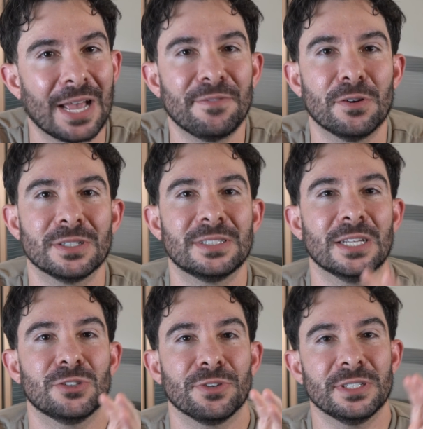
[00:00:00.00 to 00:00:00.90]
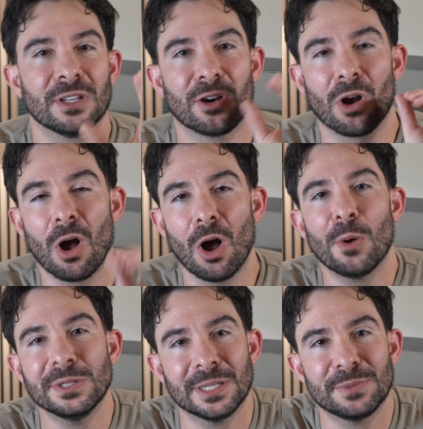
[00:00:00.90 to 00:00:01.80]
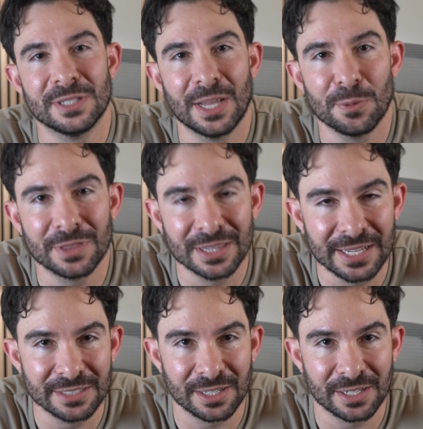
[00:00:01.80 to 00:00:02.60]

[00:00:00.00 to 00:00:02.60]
iPhone accessories and are always up to date with the latest